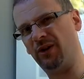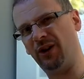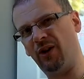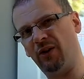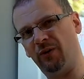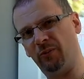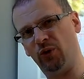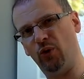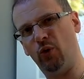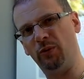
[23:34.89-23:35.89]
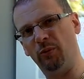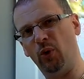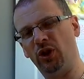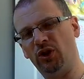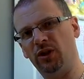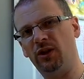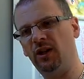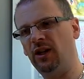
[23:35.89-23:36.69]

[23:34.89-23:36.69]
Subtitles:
so it kind of absorbs moisture.